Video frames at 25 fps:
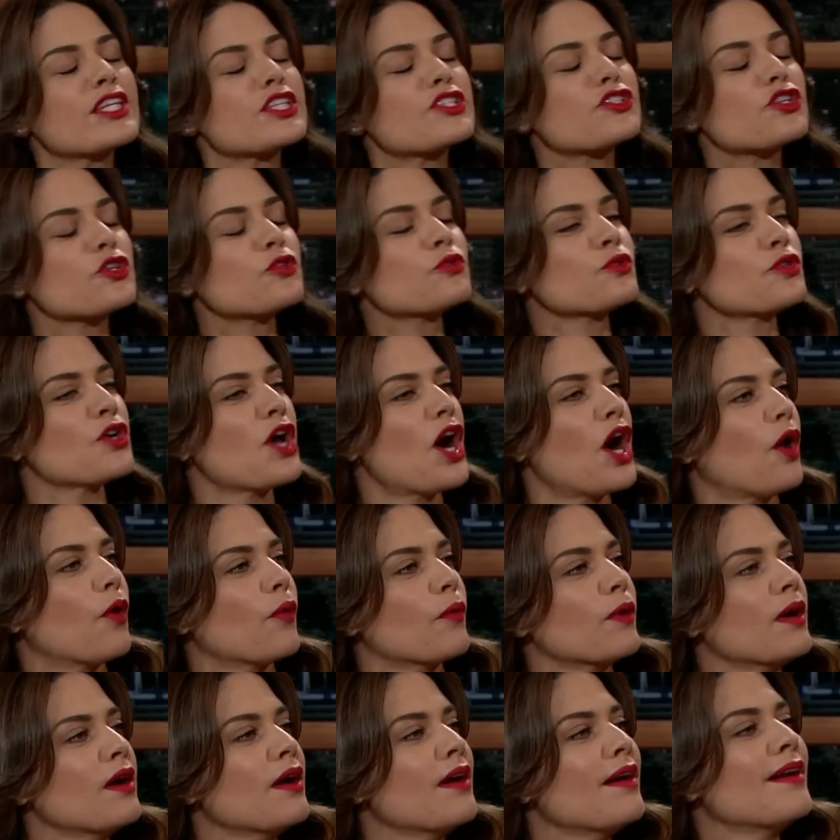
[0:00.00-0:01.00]
did you know?
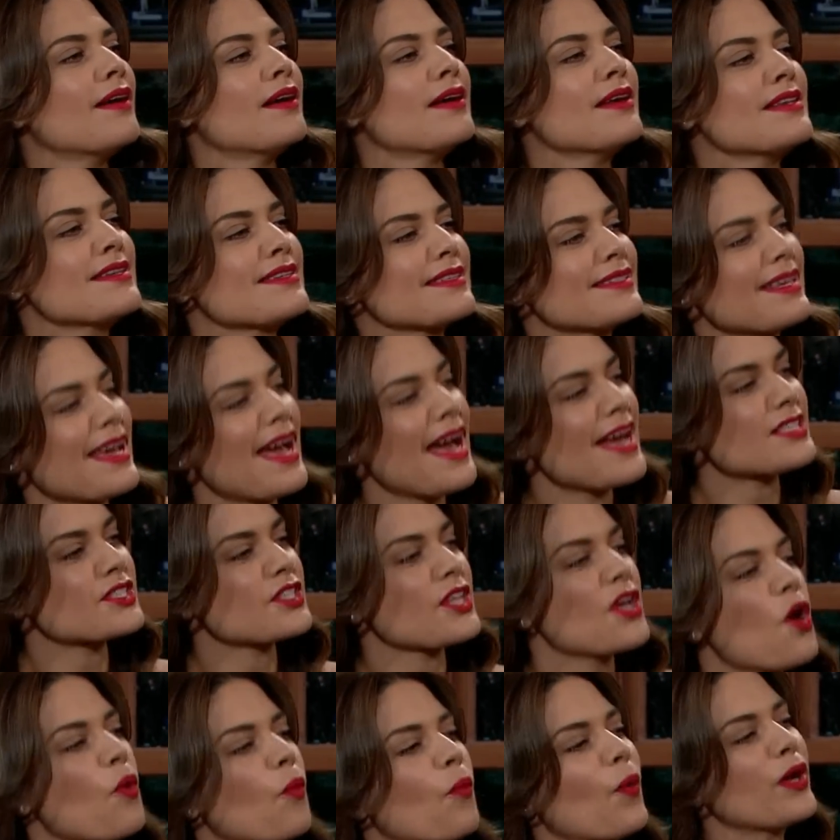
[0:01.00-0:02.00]
I don't know. It was a
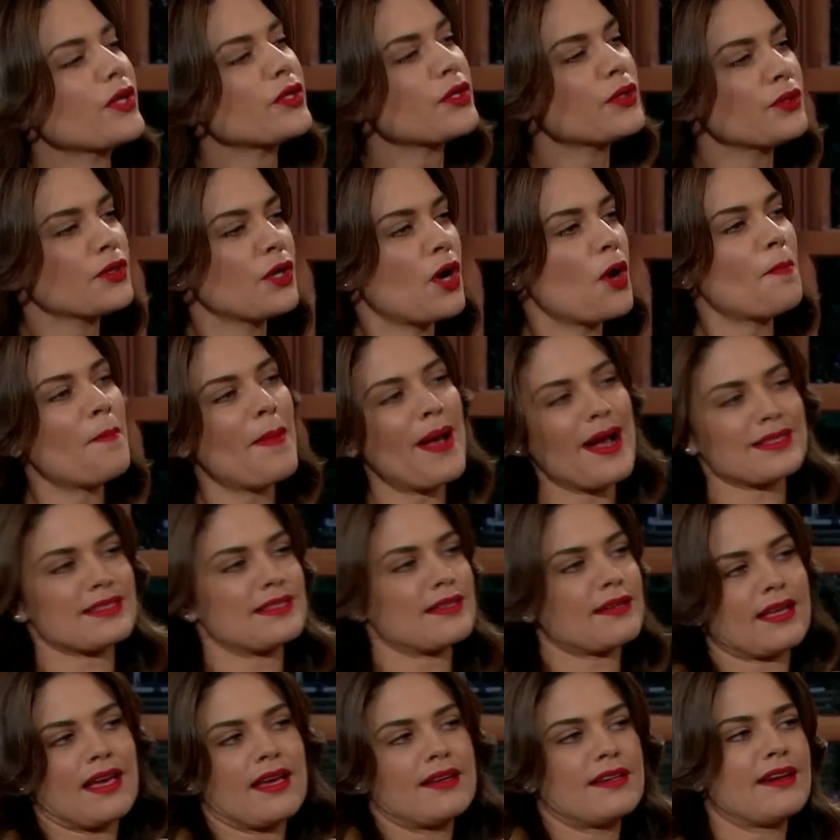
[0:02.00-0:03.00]
guess. Well, you know
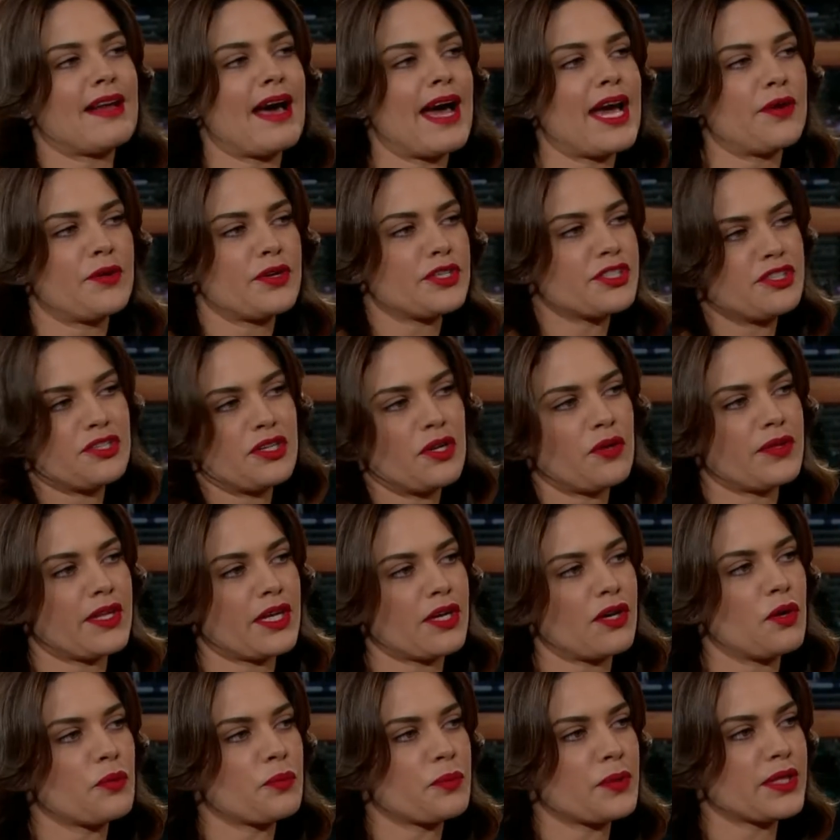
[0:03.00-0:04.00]
Mexican and Irish, you know, they
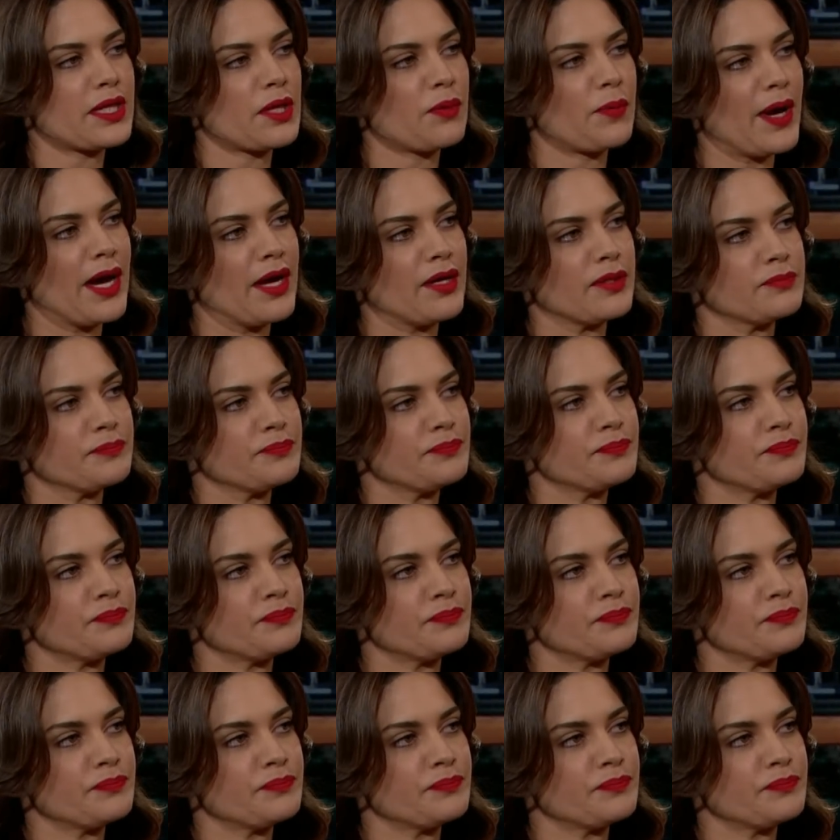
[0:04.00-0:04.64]
go really well. Well, you